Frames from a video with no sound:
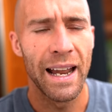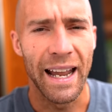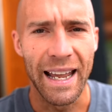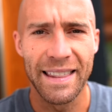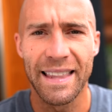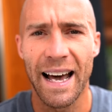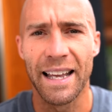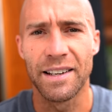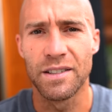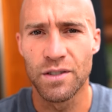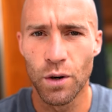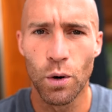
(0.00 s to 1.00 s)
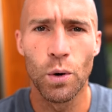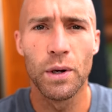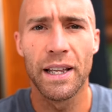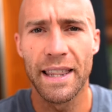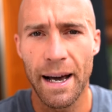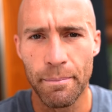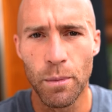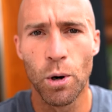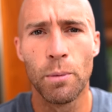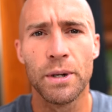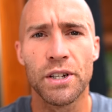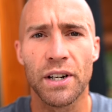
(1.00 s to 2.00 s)
in that zone, in that
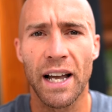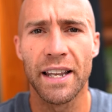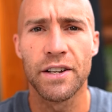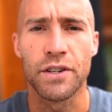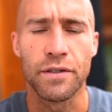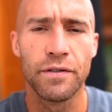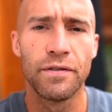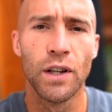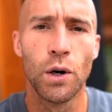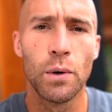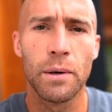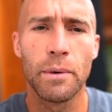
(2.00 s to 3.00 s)
moment, you're kind of just flowing